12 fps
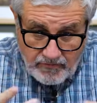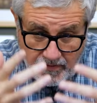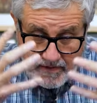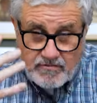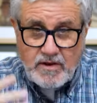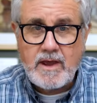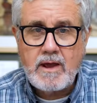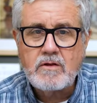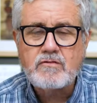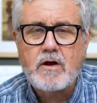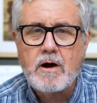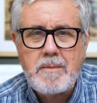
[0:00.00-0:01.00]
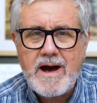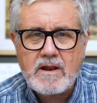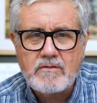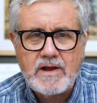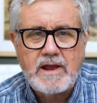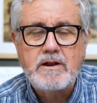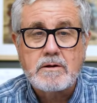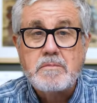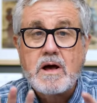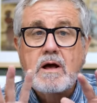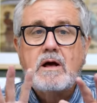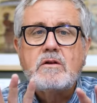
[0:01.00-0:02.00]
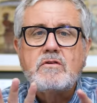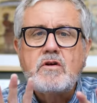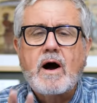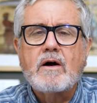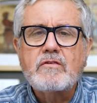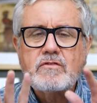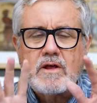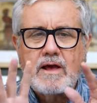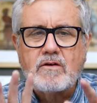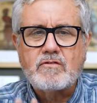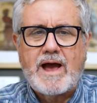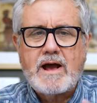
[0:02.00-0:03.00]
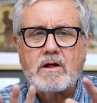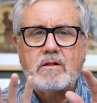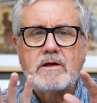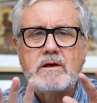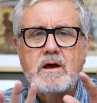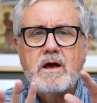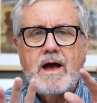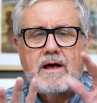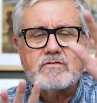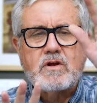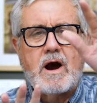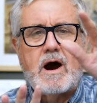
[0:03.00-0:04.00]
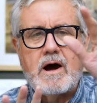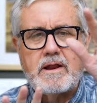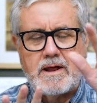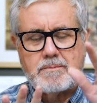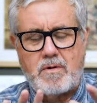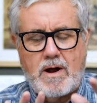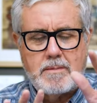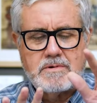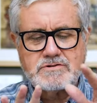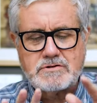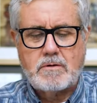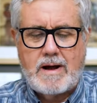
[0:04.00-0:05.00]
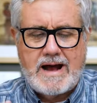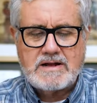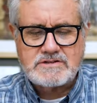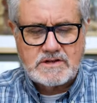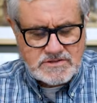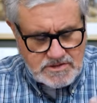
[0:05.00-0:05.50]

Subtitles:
these kings come out of Edom, just exactly as God had promised to Isaac.